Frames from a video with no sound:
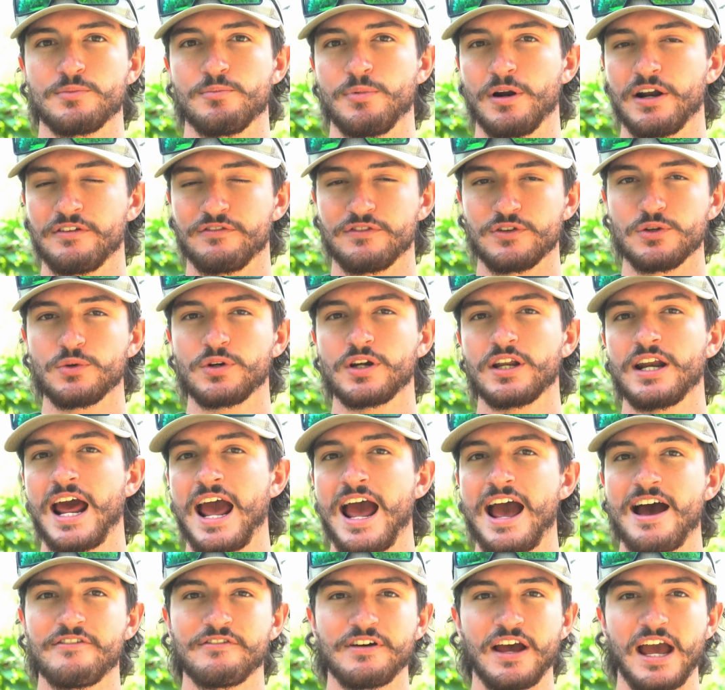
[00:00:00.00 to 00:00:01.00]
But if you can
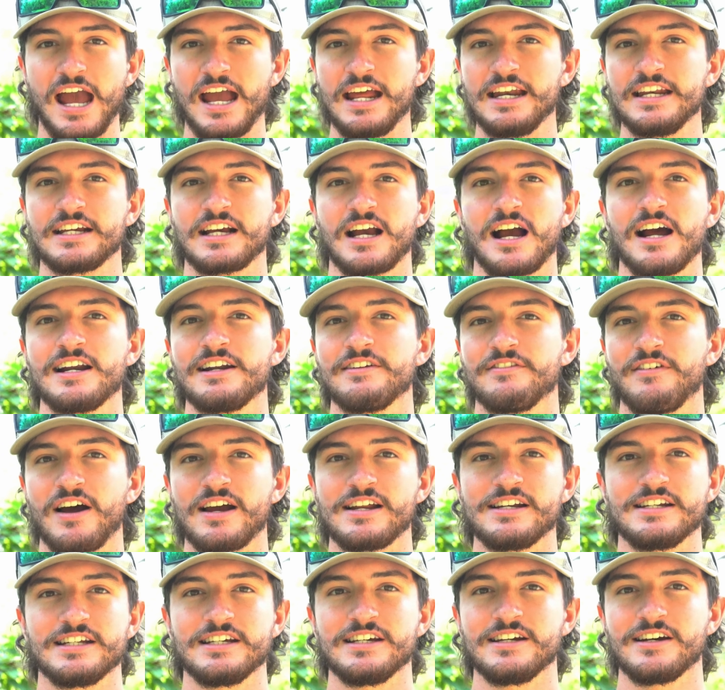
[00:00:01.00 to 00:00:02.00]
have any kind of
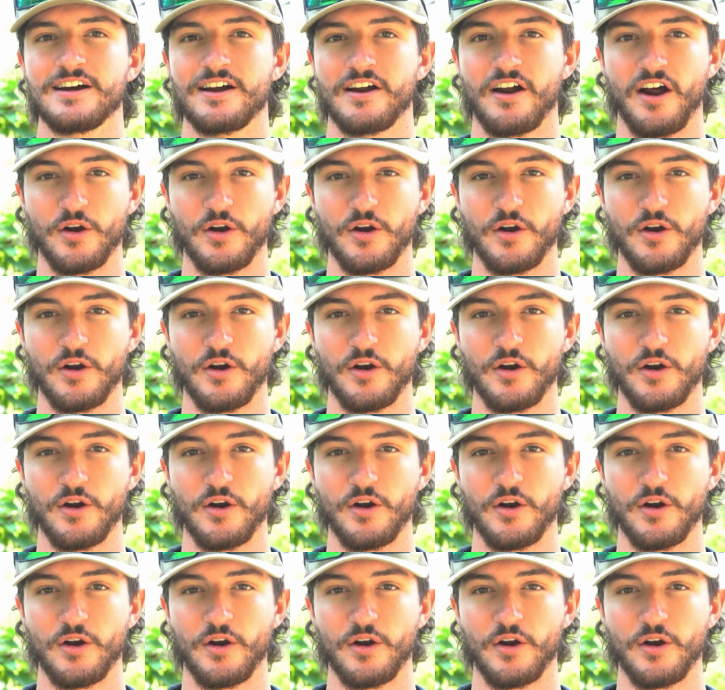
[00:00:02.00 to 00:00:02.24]
idea